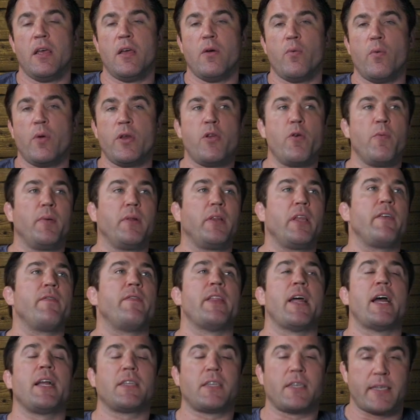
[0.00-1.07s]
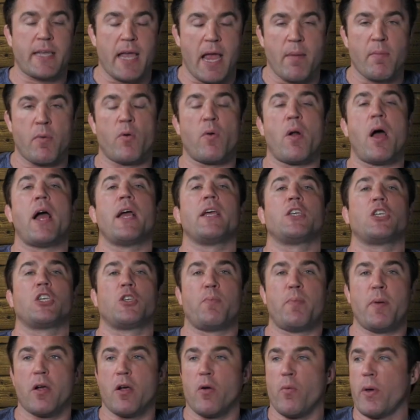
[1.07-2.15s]
When you believe in that samurai
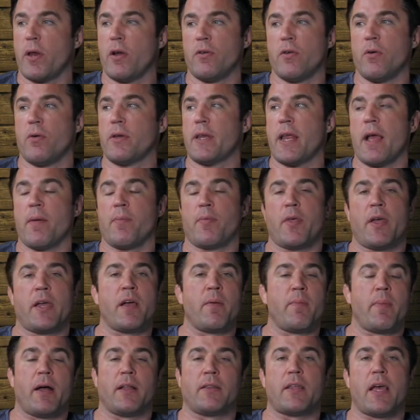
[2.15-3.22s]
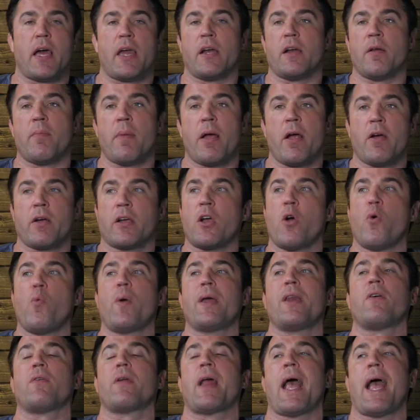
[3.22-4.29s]
spirit, we don't know a damn thing about that in America. We
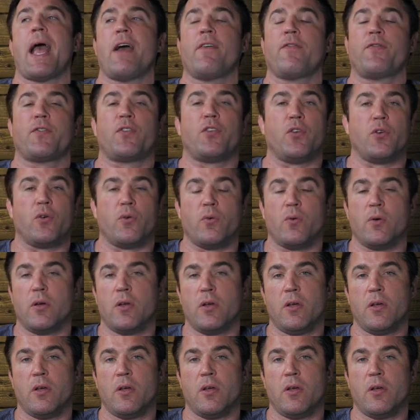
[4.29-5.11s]
don't have to.